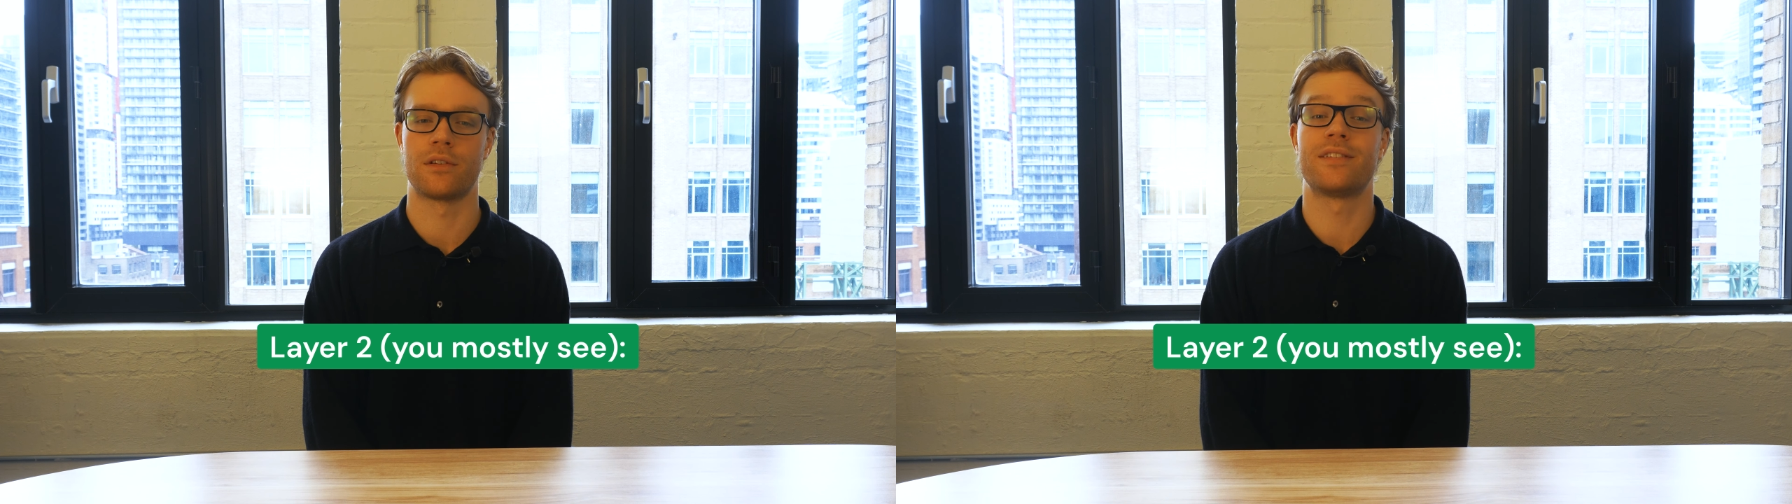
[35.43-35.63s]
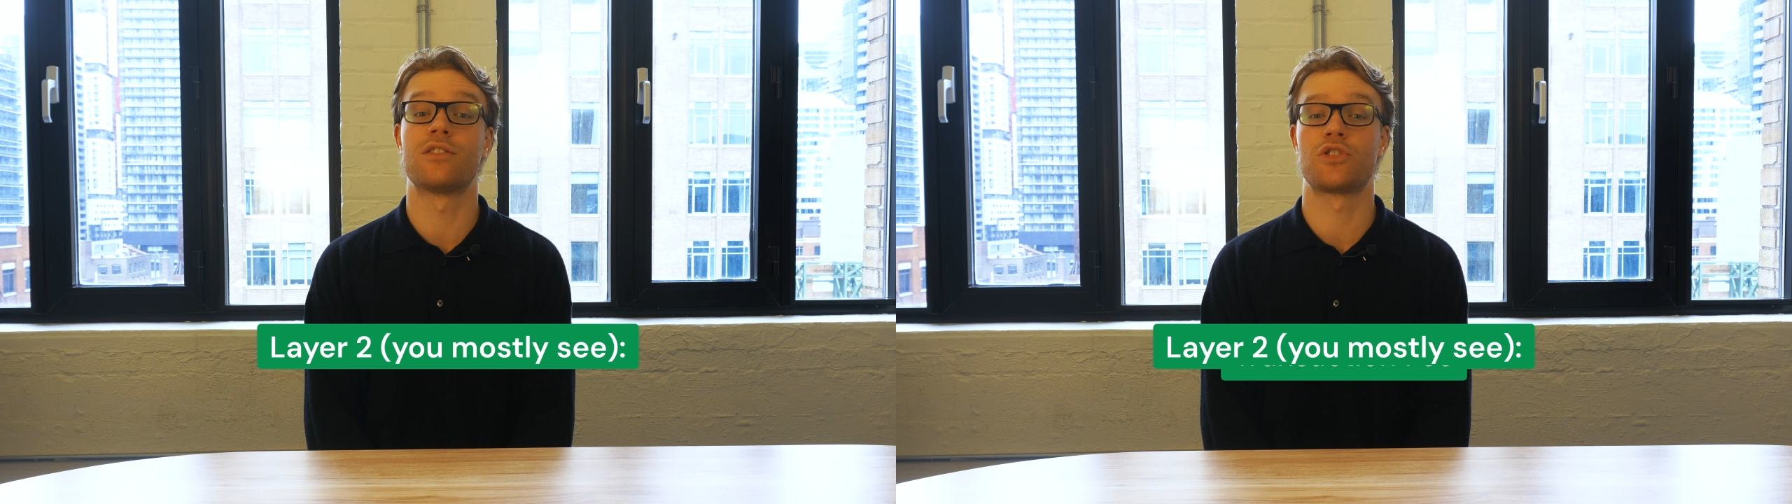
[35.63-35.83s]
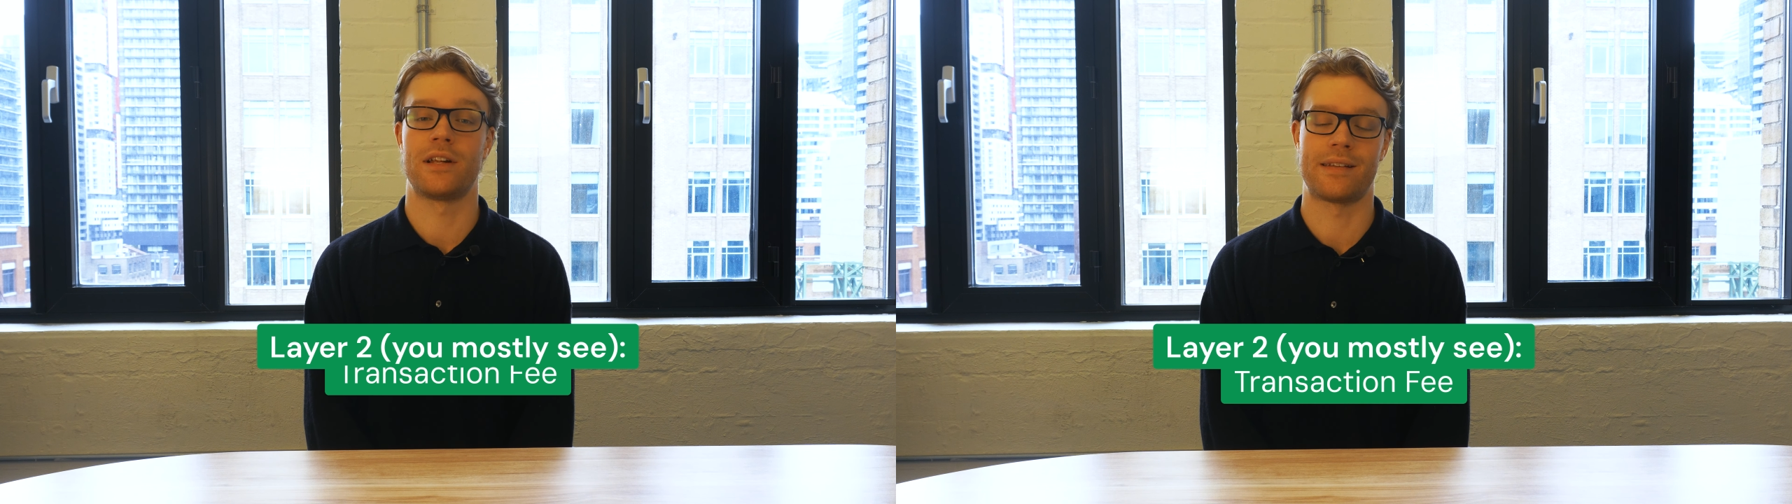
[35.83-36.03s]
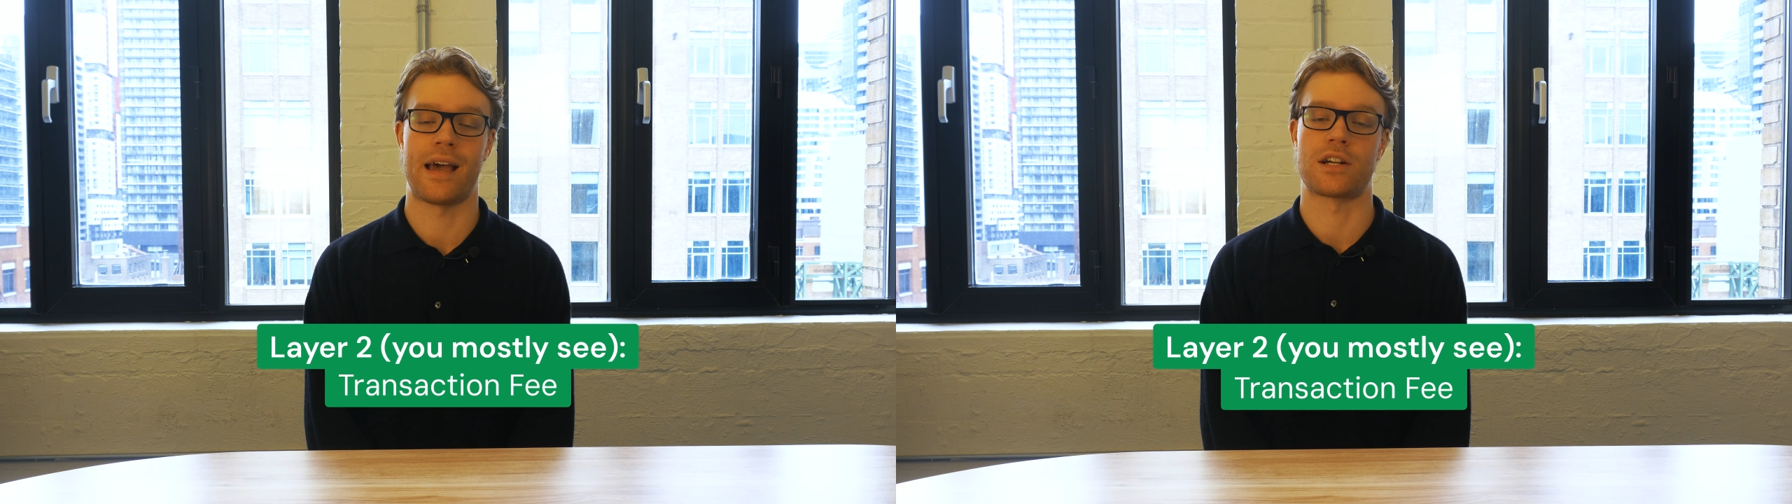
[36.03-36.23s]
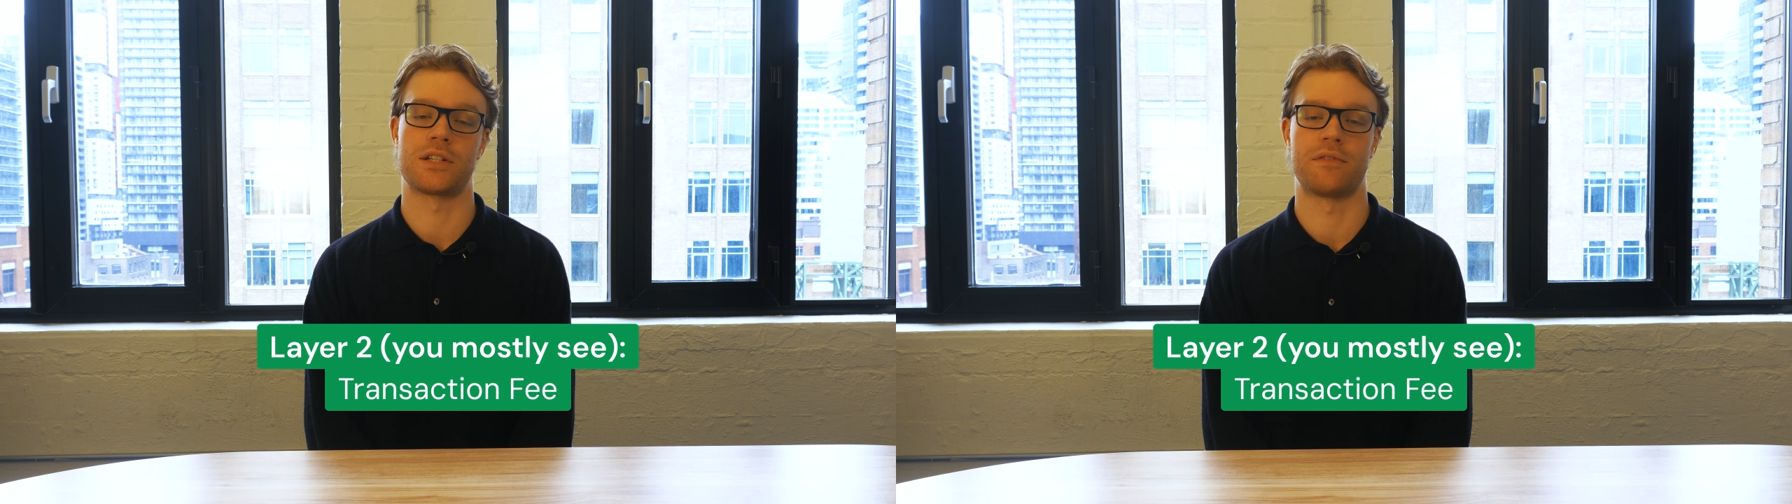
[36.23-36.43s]
This is
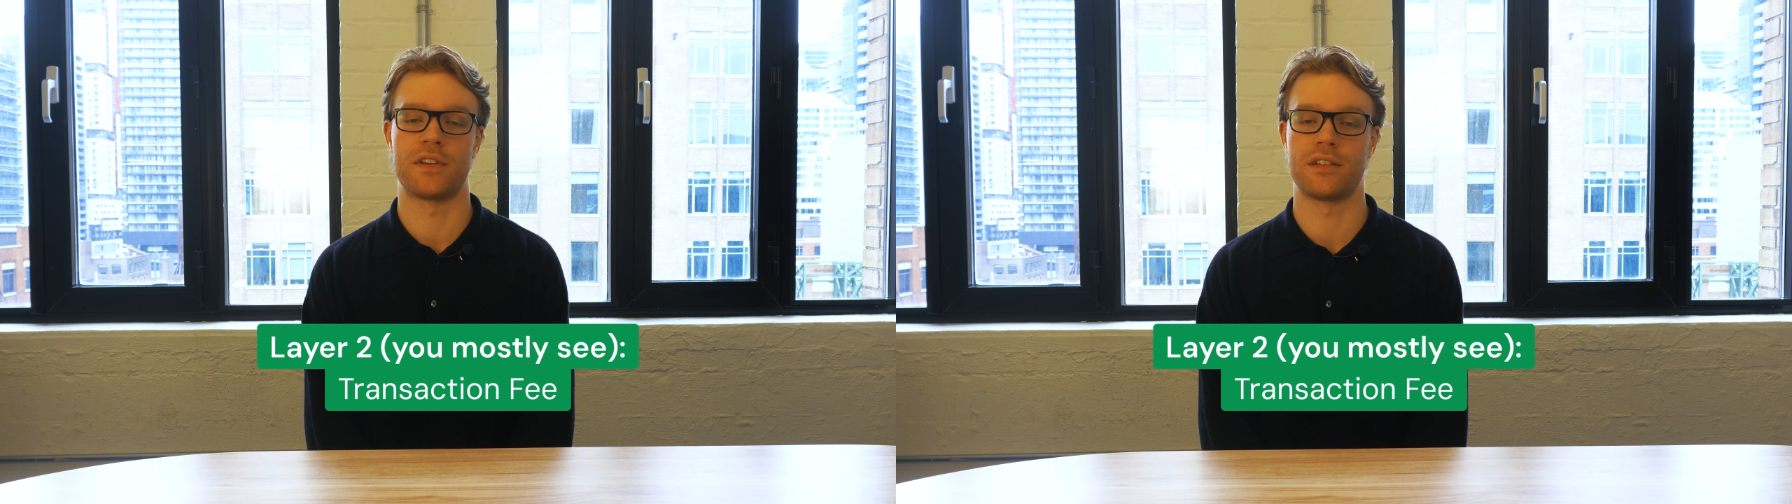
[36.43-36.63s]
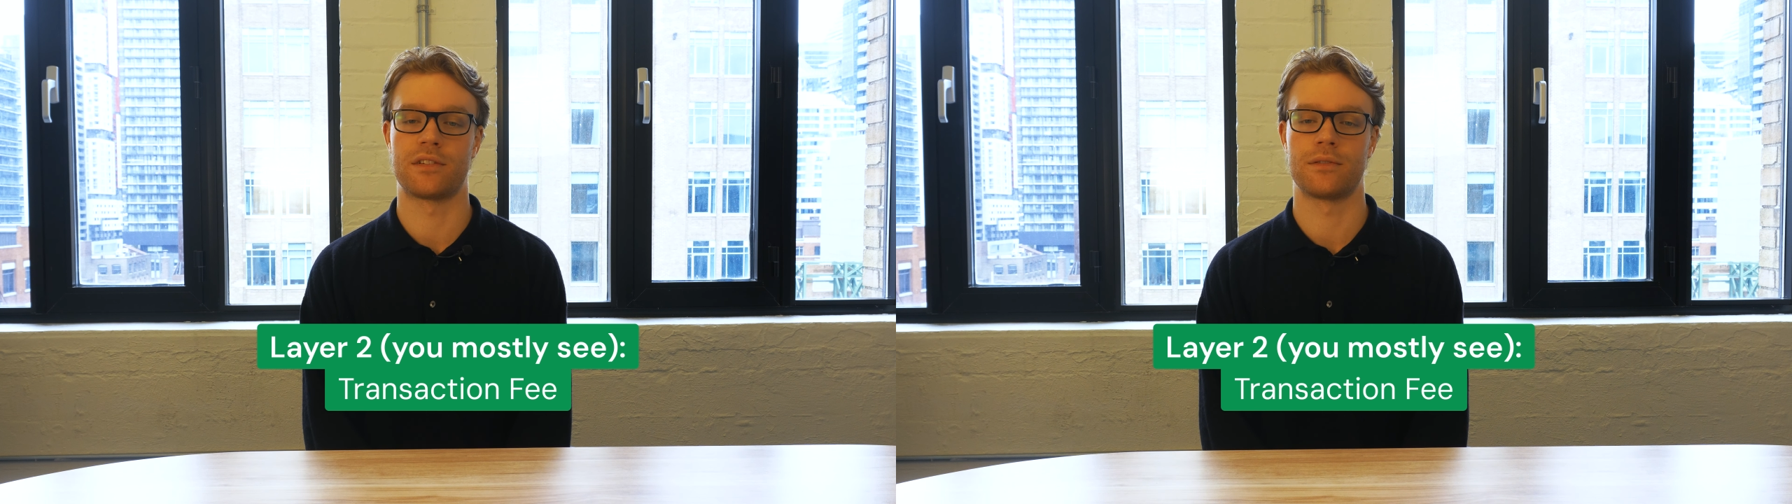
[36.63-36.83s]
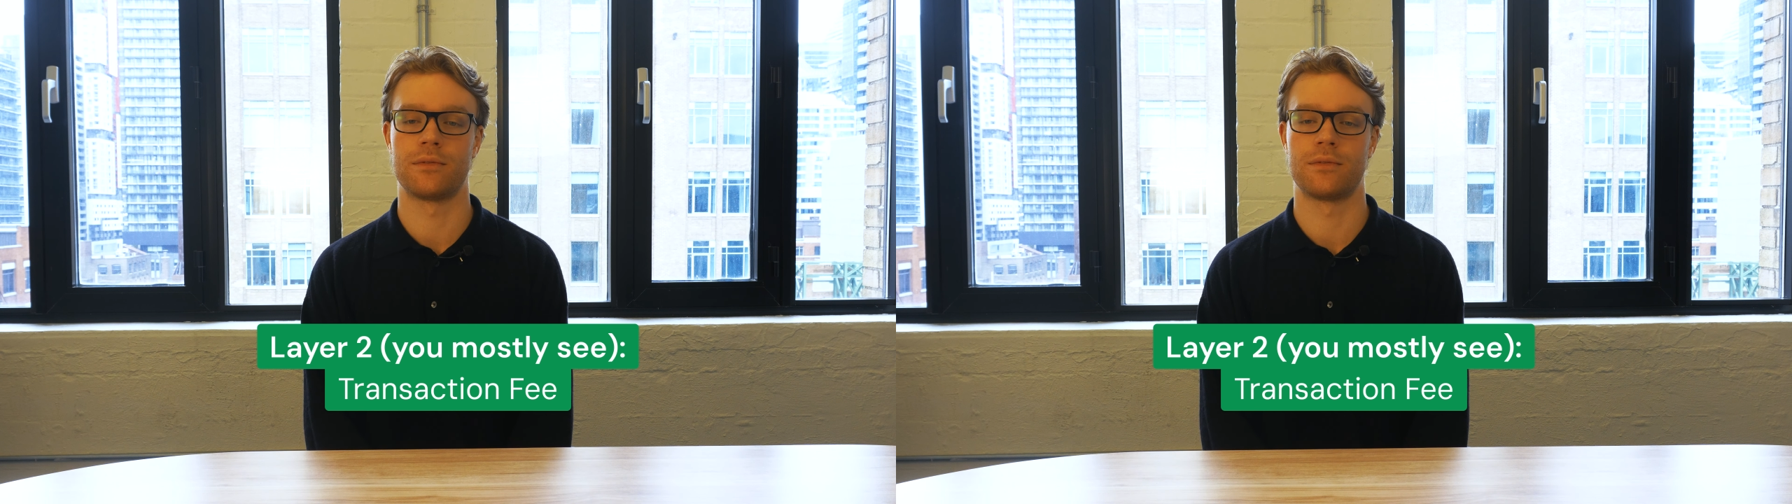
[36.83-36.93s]
transaction fees.